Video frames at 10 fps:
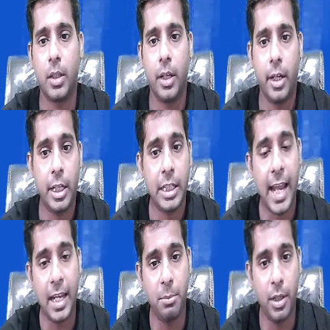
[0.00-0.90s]
It
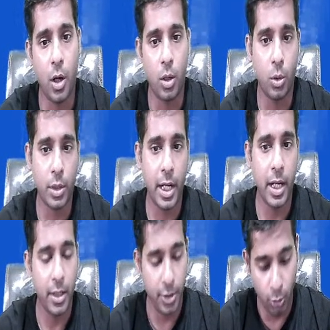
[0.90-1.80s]
can be wrong.
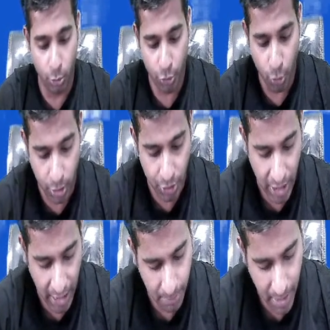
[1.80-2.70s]
Okay, you should
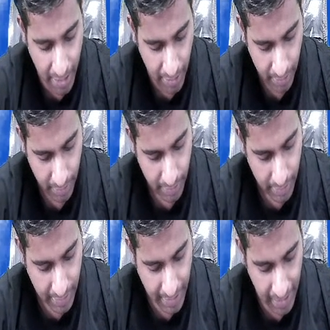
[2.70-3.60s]
check my
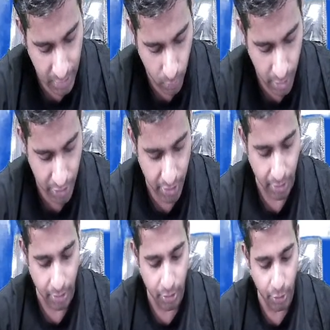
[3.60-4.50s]

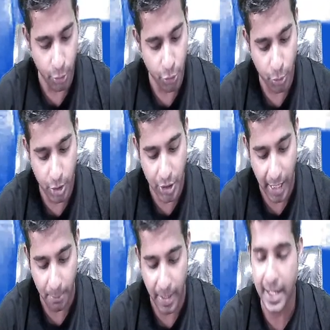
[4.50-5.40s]
calculation. You should
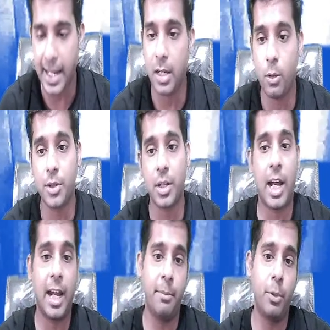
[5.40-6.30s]
check my calculation.
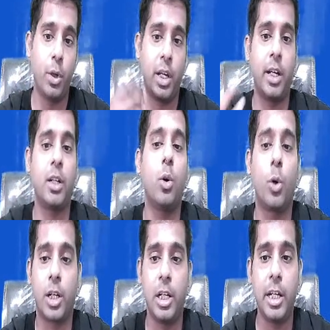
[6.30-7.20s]
I am doing it
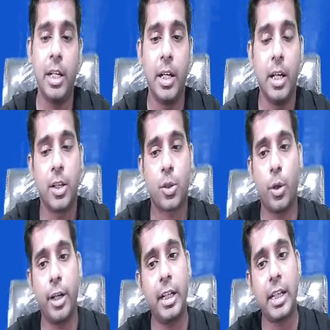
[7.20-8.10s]
orally,
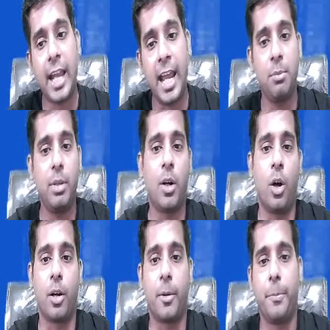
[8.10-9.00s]
so it can be
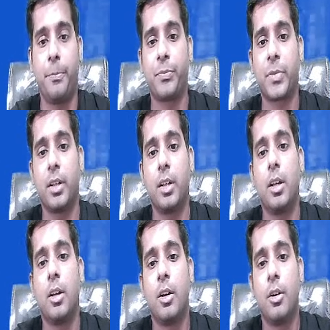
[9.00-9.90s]
wrong.
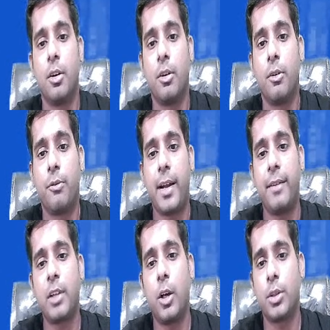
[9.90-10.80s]

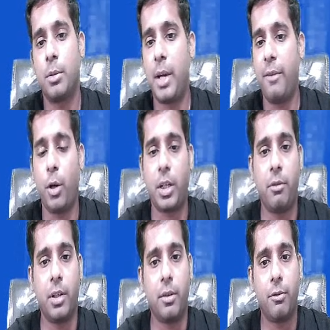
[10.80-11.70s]
5000 by 41.